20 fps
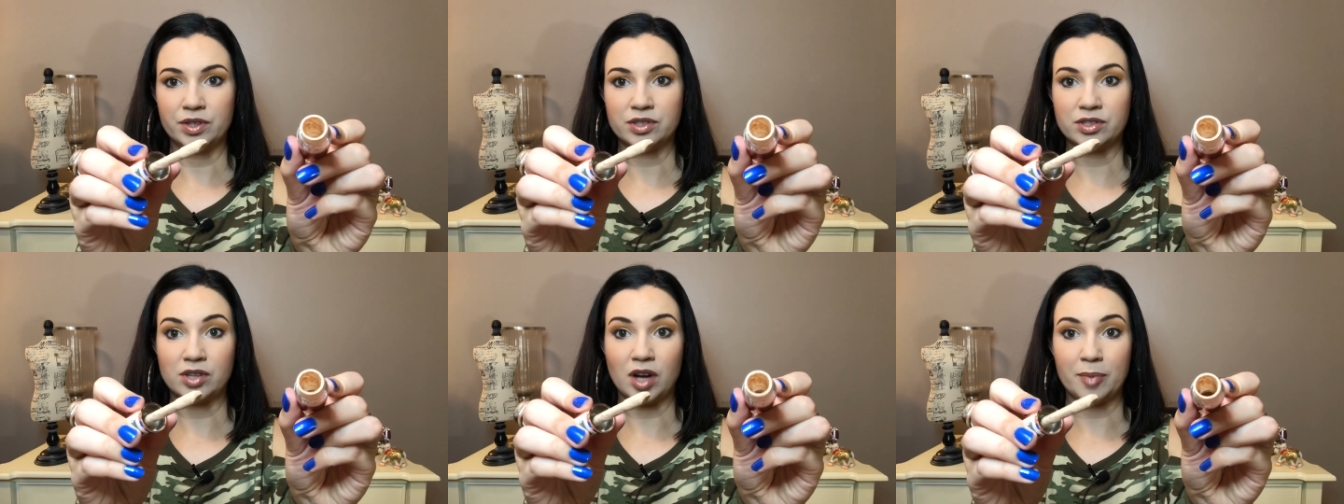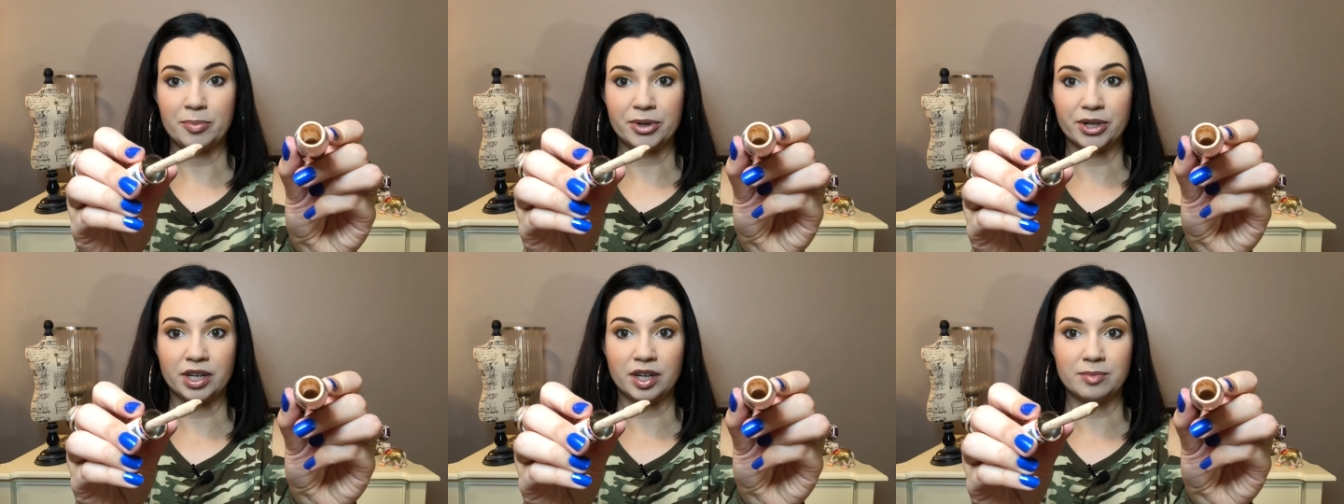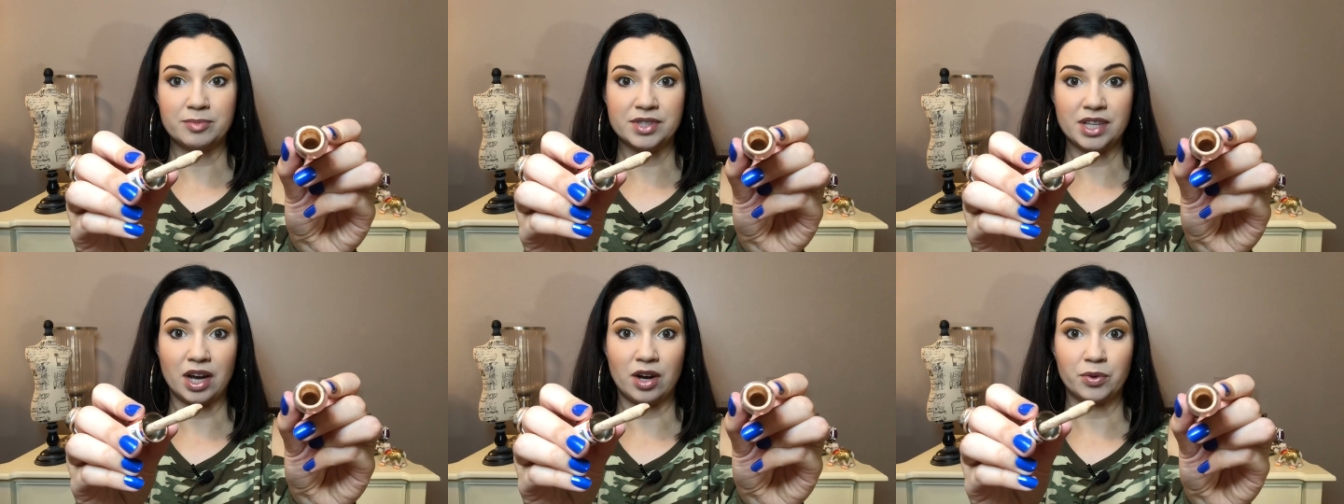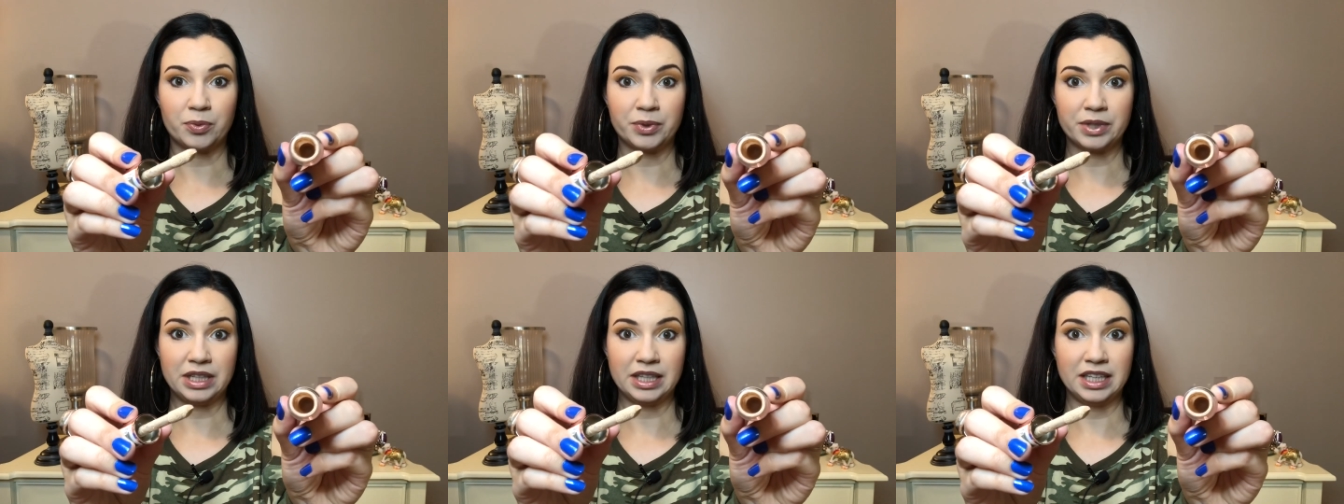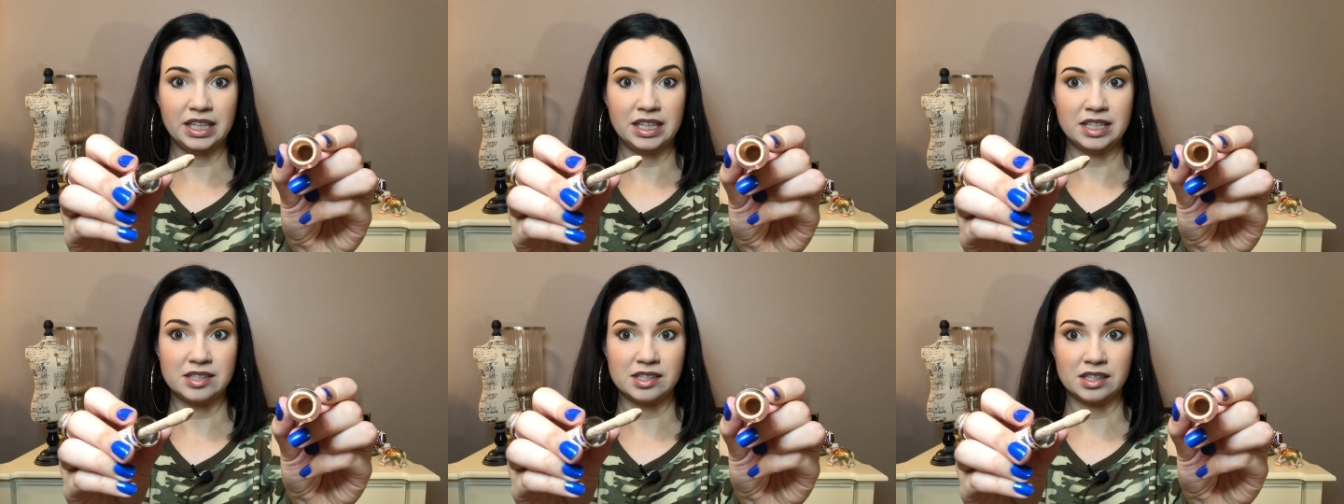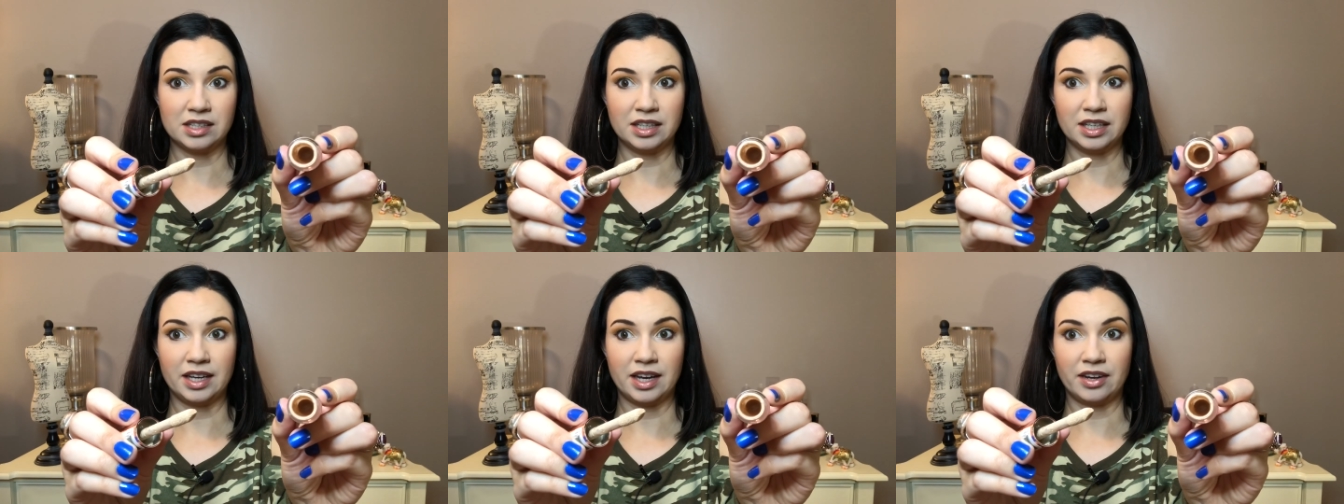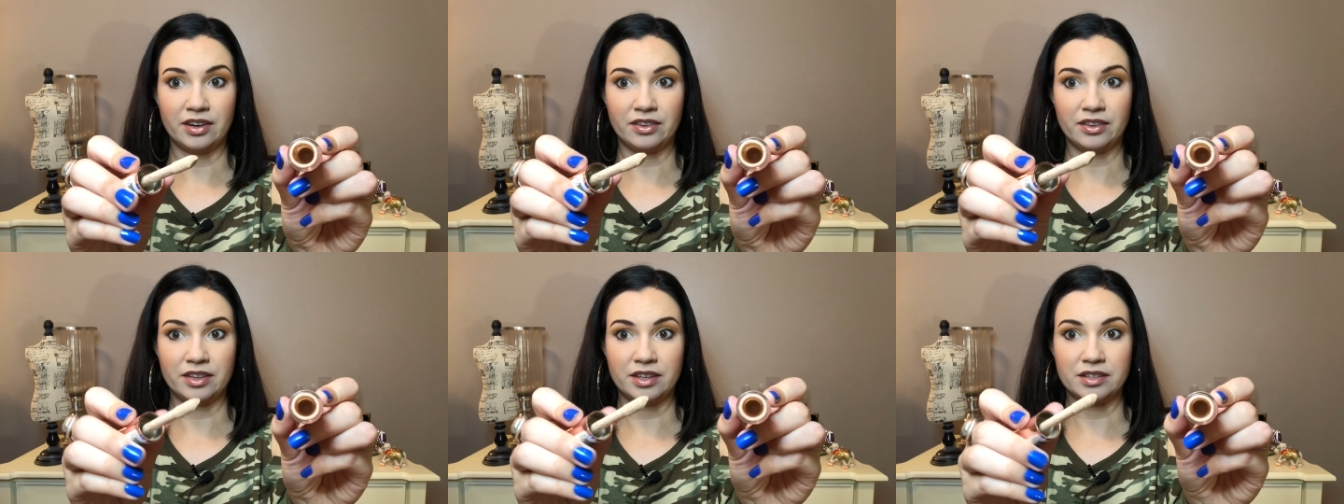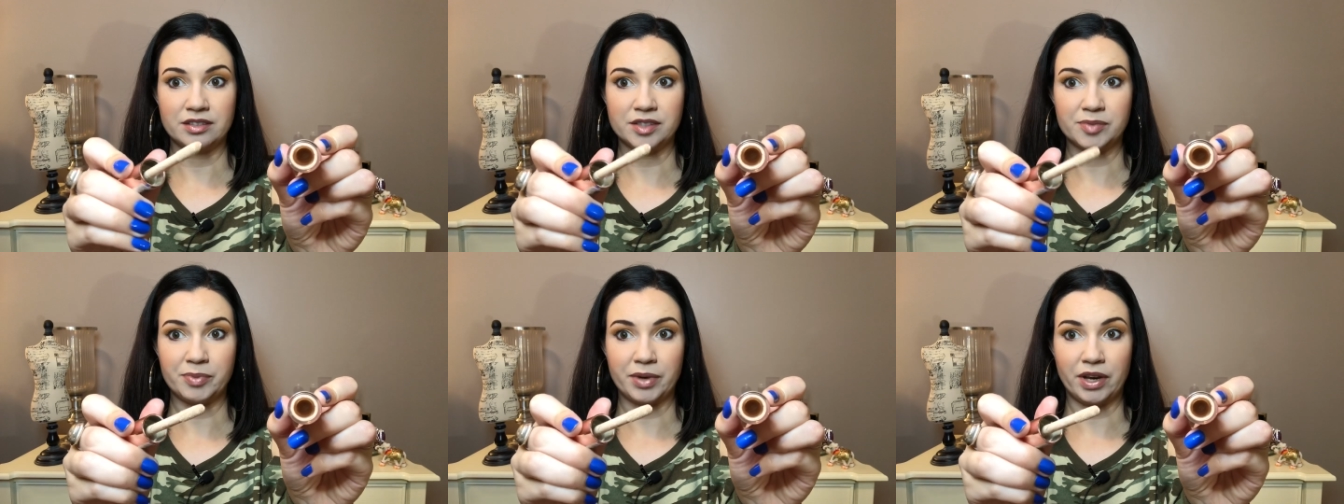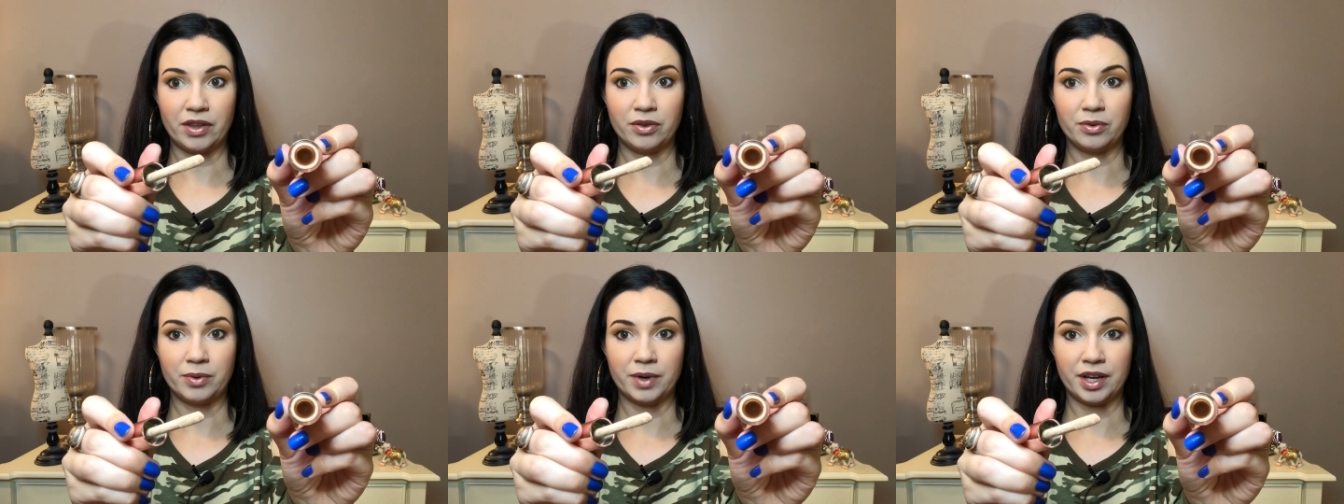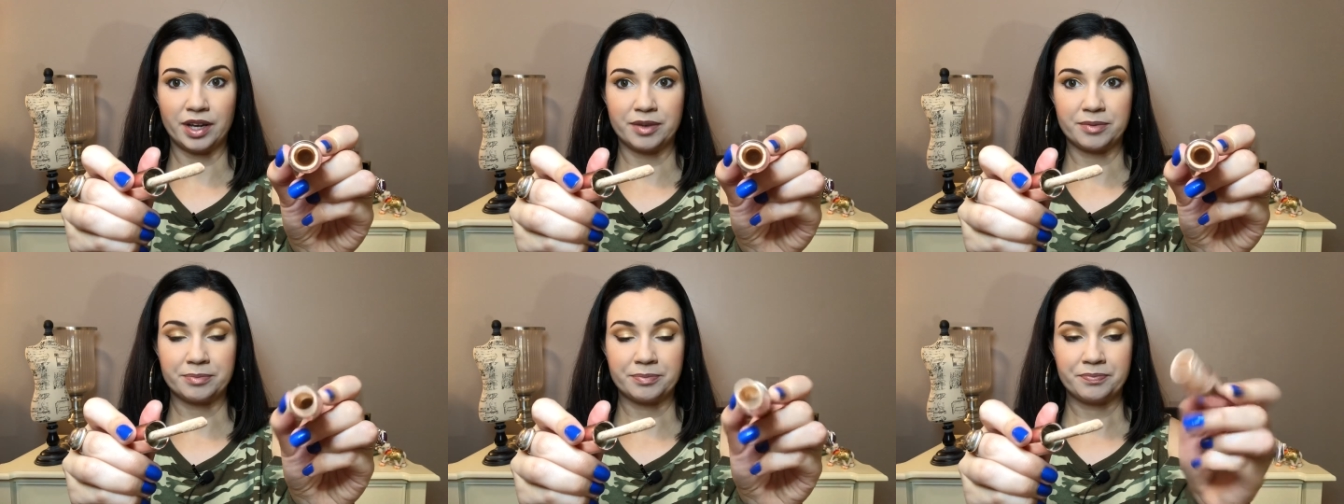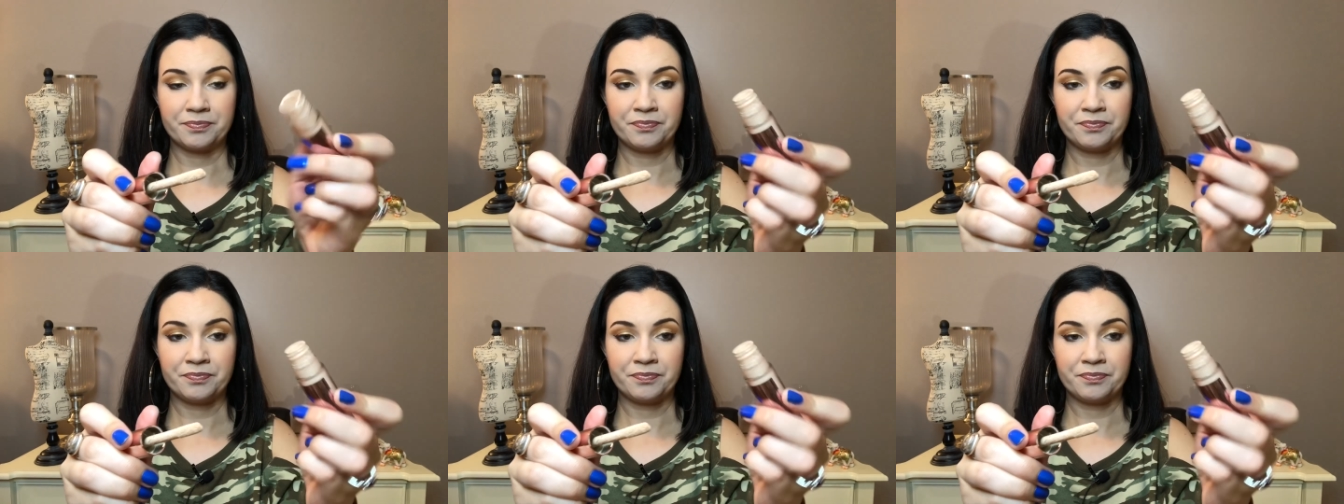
The stopper comes out really easily out of these, by the way.